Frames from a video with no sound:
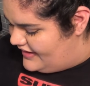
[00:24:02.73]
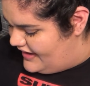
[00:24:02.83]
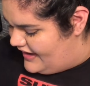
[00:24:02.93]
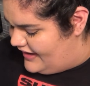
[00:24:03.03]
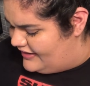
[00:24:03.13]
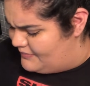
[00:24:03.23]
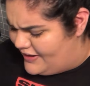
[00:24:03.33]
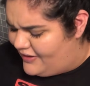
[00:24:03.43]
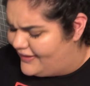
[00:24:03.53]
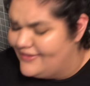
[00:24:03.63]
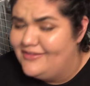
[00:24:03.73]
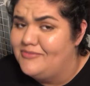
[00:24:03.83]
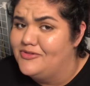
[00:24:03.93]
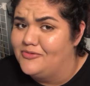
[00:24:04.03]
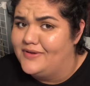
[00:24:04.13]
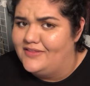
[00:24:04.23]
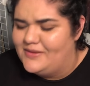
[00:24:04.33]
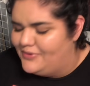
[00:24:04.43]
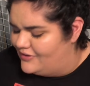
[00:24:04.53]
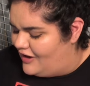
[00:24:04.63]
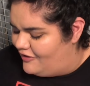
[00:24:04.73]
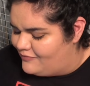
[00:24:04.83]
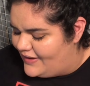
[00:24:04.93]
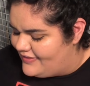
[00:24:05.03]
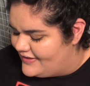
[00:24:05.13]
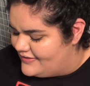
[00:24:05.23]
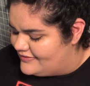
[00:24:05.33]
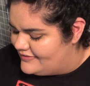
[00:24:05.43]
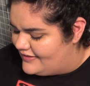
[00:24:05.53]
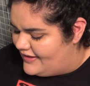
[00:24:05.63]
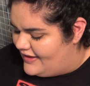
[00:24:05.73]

And America seems really put off by this.